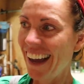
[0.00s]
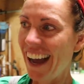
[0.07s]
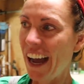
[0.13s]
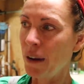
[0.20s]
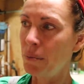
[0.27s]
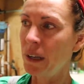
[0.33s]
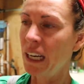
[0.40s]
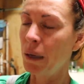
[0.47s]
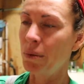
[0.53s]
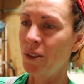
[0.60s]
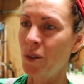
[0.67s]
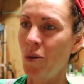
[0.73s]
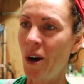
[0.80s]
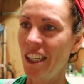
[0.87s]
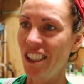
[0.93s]
I've been able
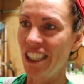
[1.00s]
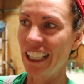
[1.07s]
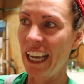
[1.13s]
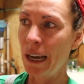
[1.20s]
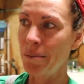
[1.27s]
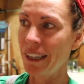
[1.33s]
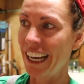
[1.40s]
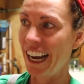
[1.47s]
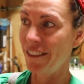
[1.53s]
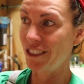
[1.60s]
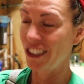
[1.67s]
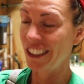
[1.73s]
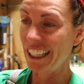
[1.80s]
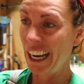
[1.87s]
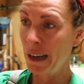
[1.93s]
to watch lambing
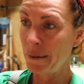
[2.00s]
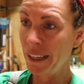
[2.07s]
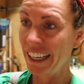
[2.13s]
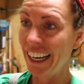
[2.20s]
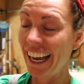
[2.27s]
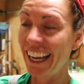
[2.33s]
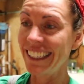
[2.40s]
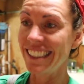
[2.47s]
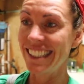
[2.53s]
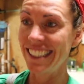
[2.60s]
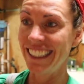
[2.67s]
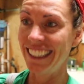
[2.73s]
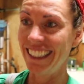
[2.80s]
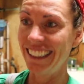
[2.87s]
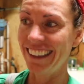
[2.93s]
after lambing and
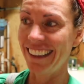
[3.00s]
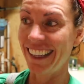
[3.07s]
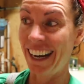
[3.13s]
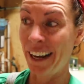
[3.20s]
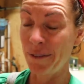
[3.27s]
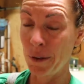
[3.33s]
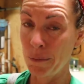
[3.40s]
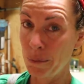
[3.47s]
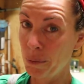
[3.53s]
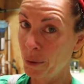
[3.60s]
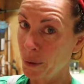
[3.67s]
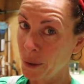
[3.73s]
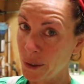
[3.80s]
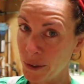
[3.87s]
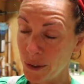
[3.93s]
see that I've
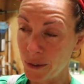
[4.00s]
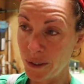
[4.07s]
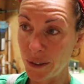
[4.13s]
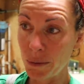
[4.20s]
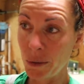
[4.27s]
improved,